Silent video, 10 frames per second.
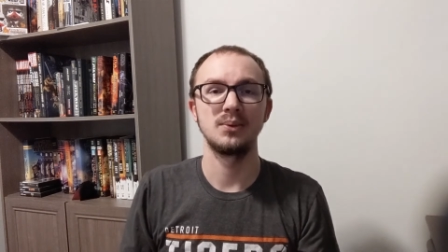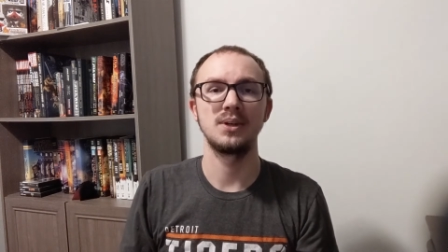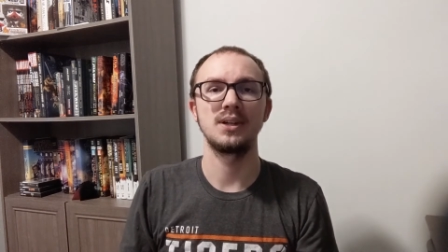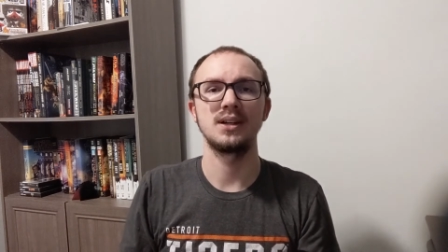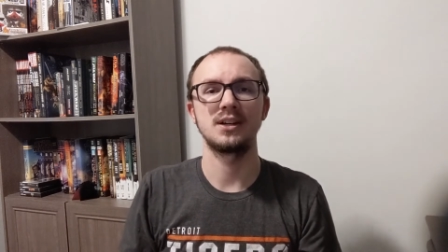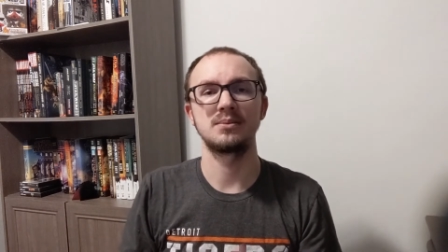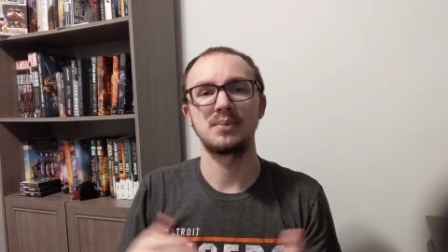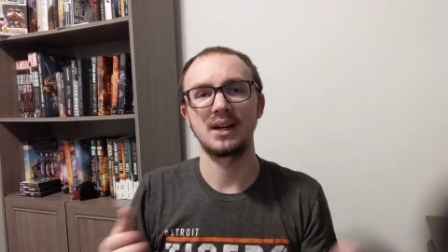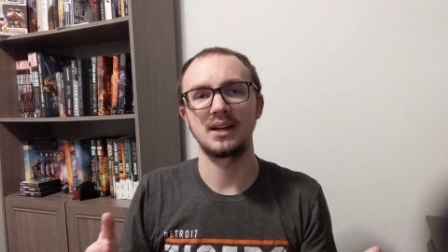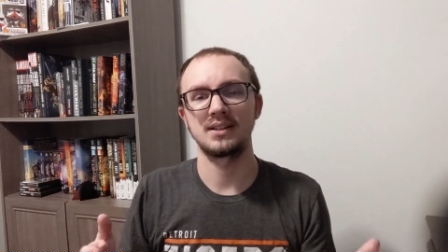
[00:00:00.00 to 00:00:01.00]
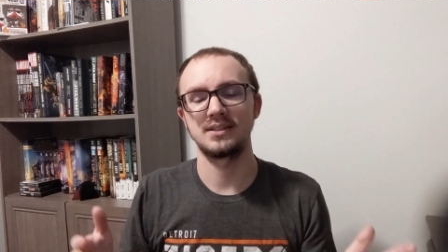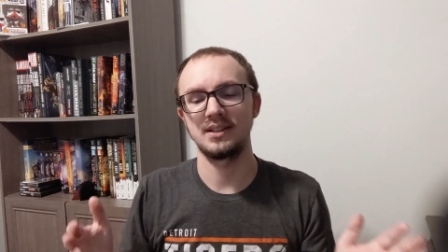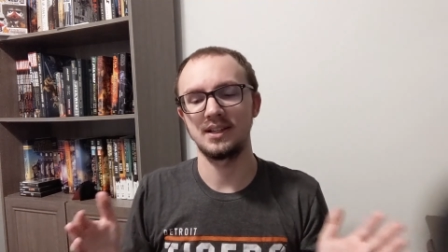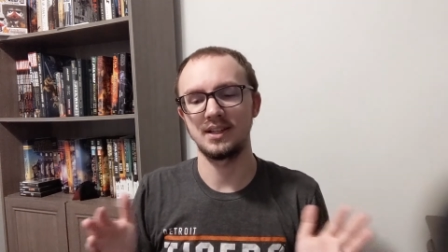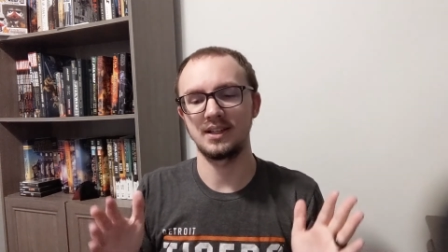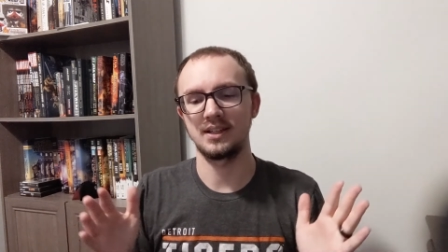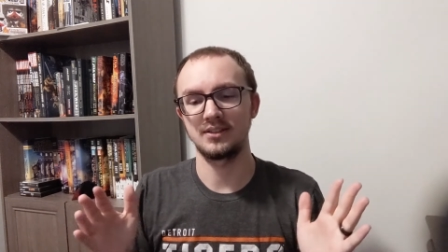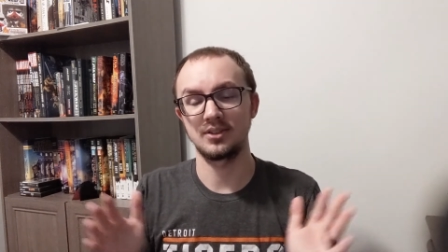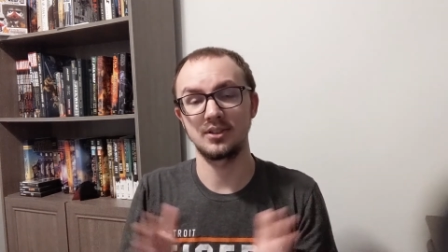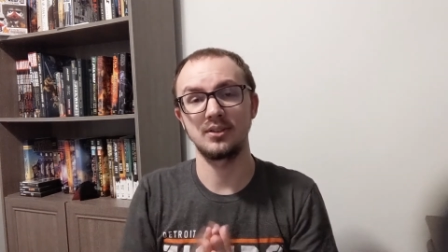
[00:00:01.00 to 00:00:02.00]
We unboxed
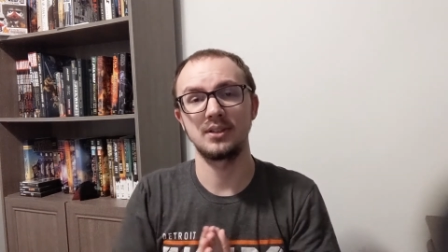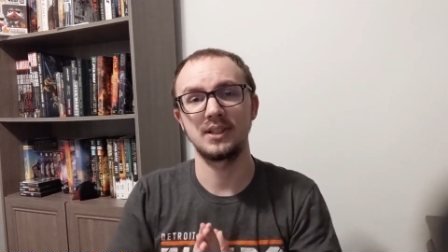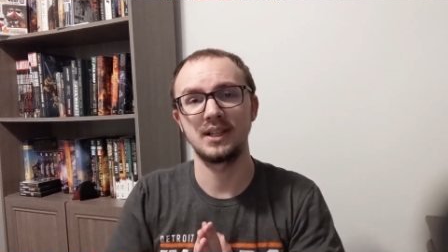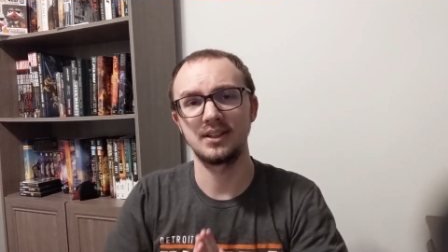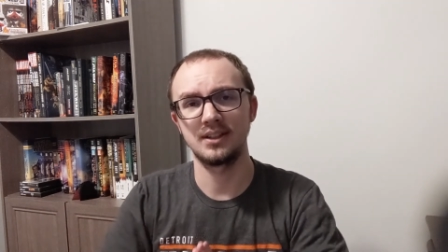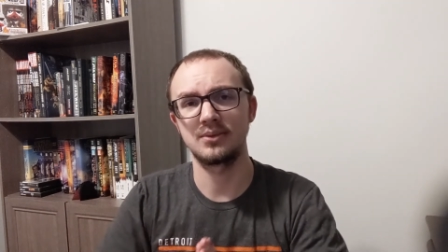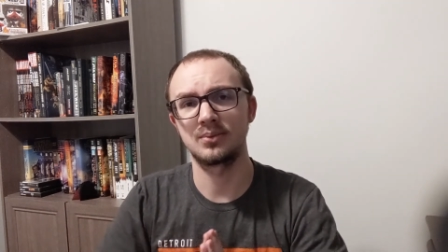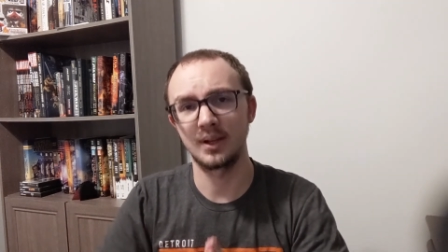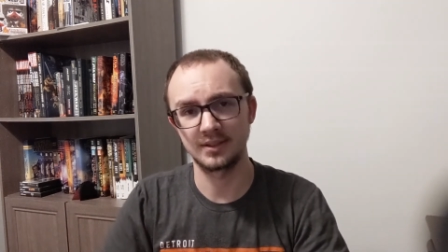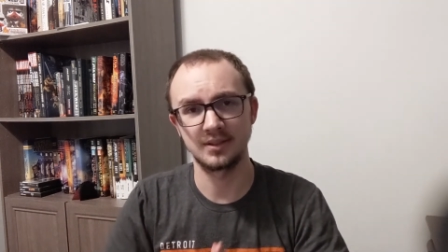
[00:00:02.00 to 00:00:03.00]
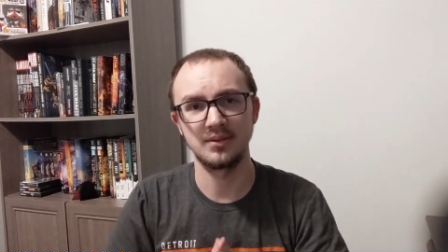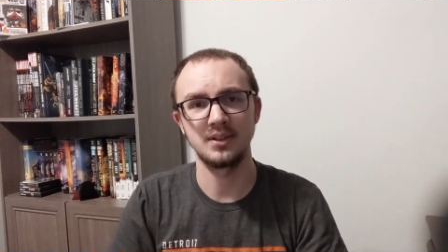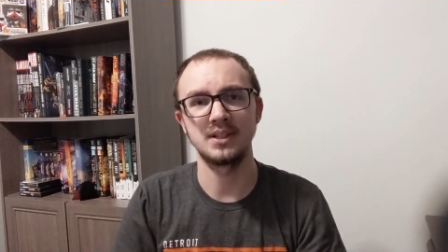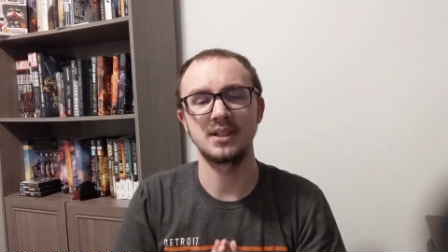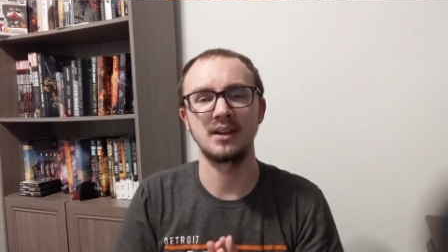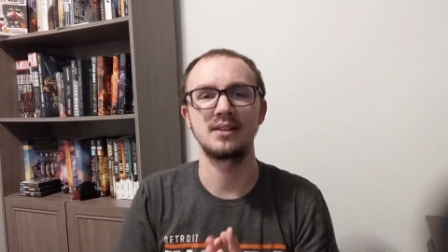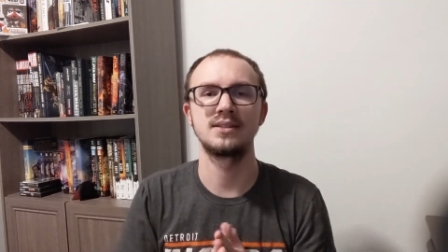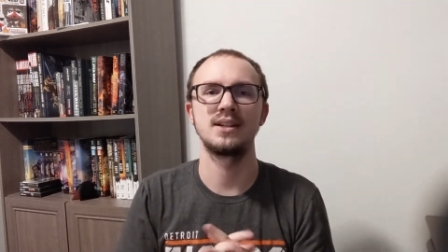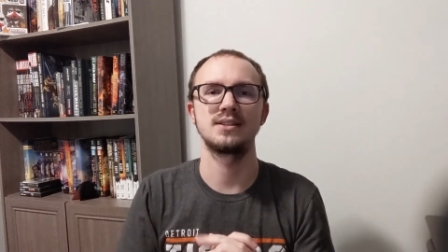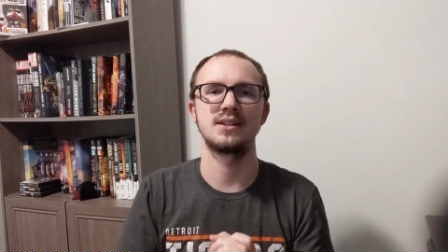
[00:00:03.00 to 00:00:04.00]
and took a look at the rest of the
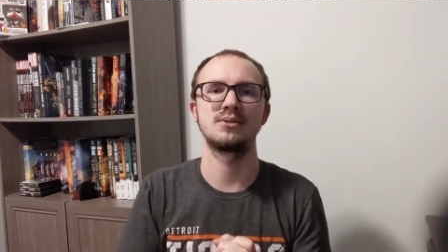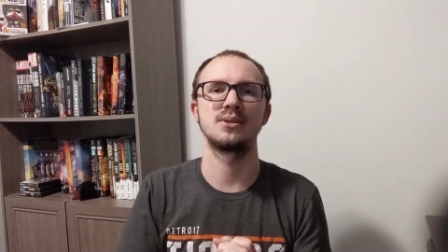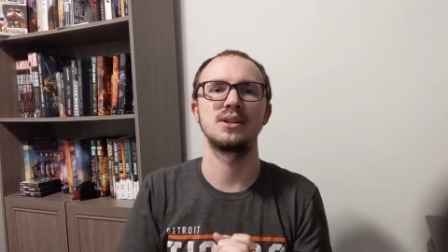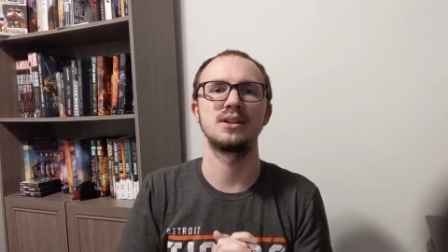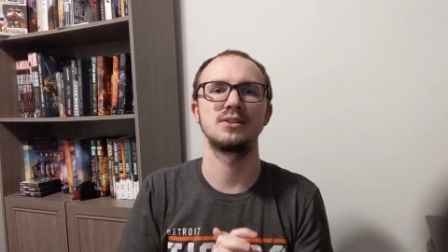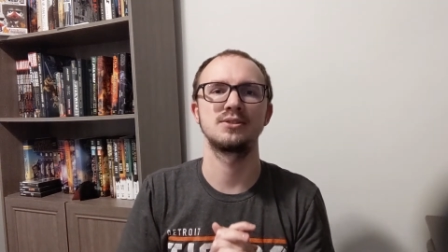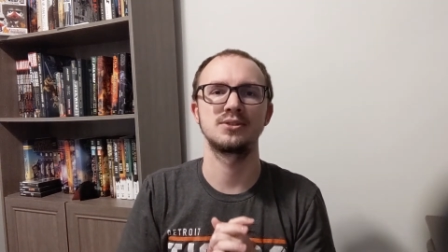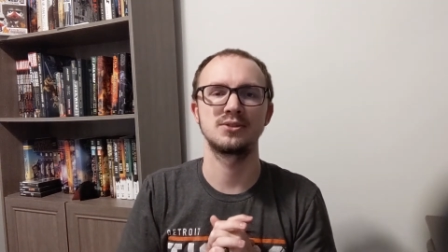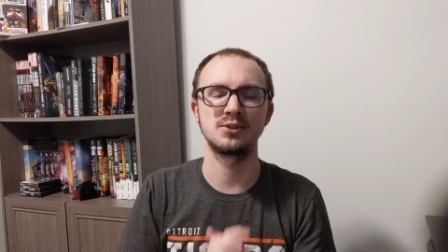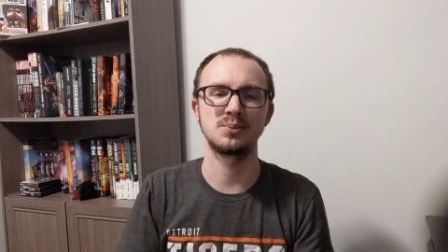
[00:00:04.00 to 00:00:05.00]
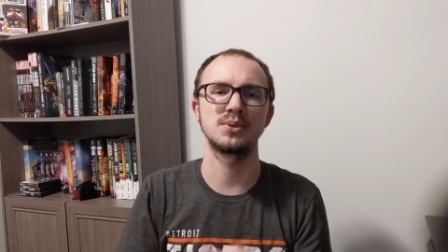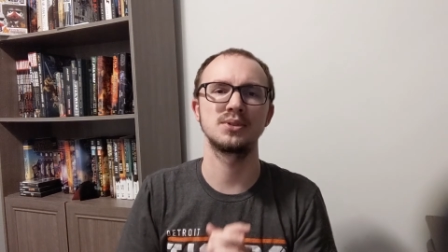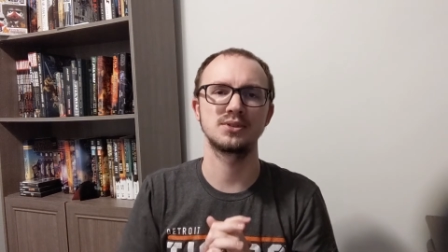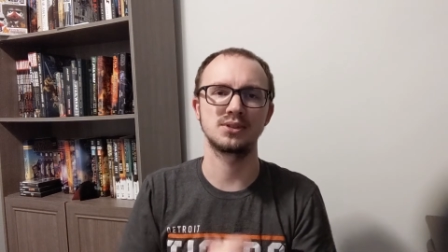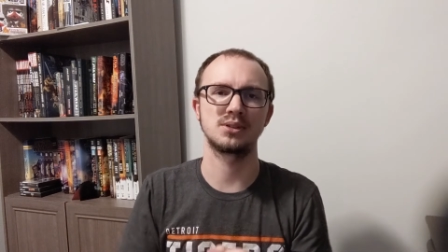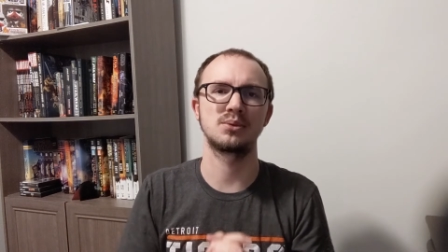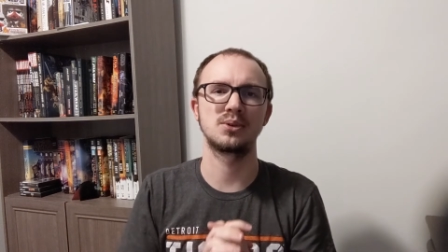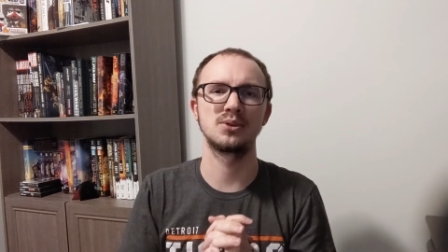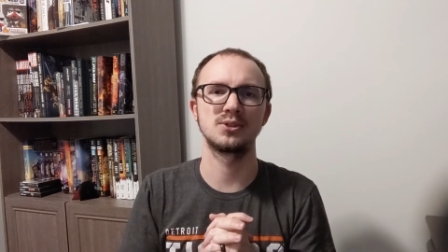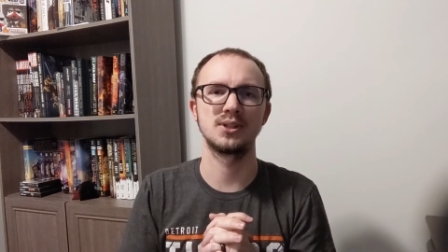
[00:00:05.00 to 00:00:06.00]
contents that were in our Super Star
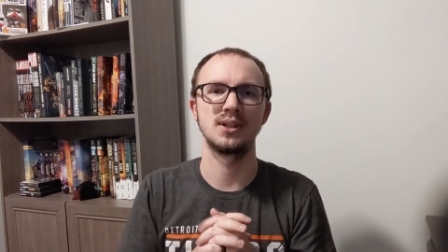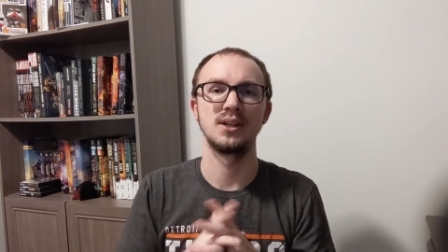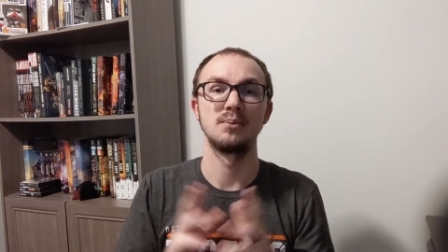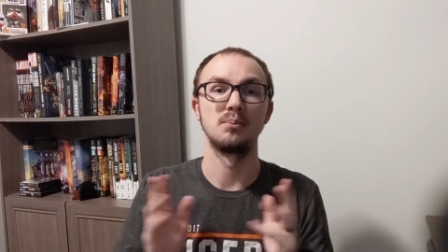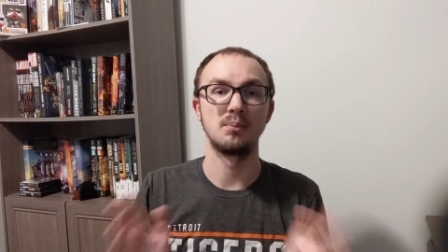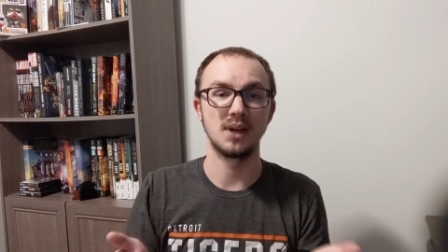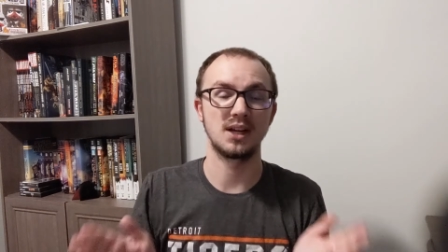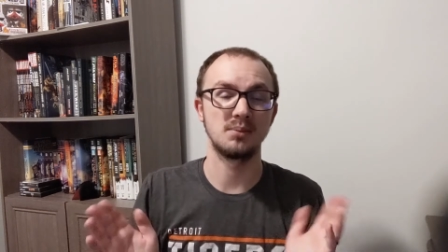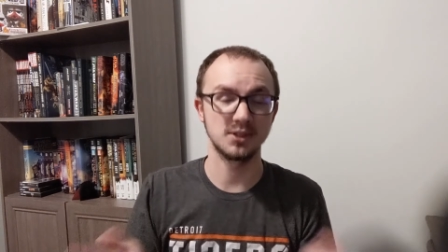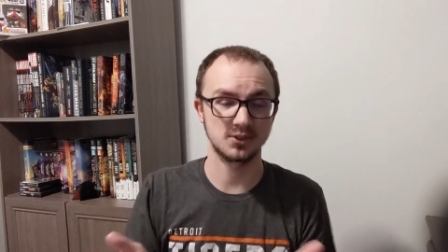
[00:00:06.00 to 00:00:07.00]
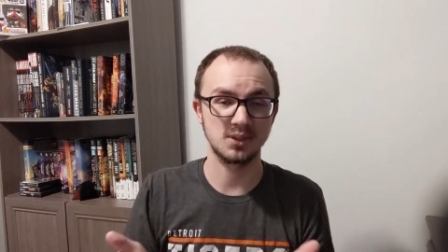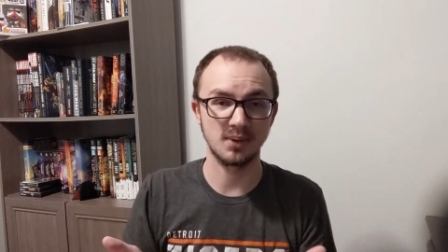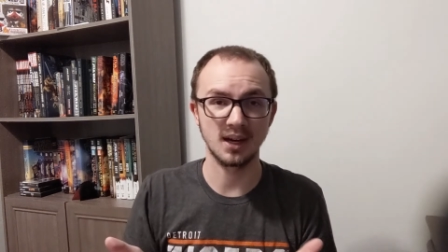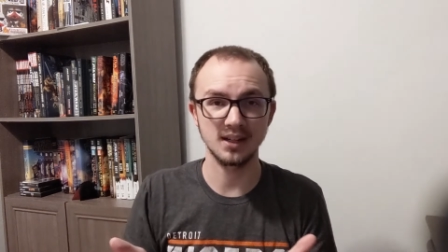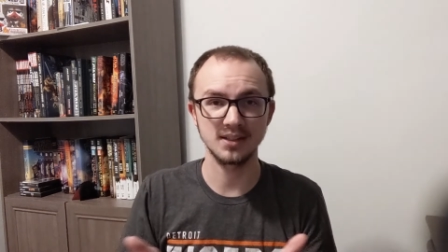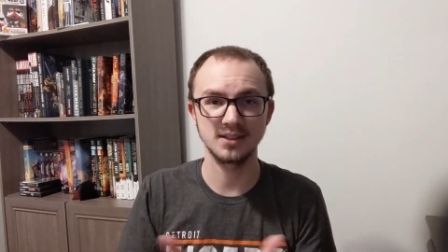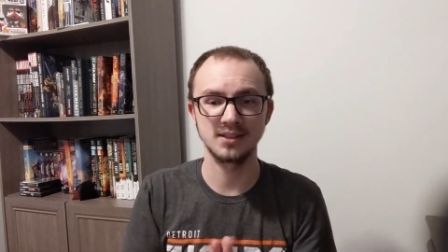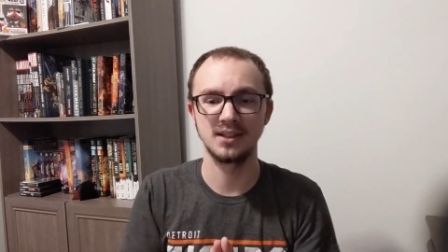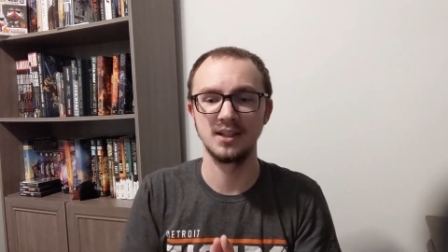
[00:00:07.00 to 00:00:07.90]
Wars Mega Mystery Box.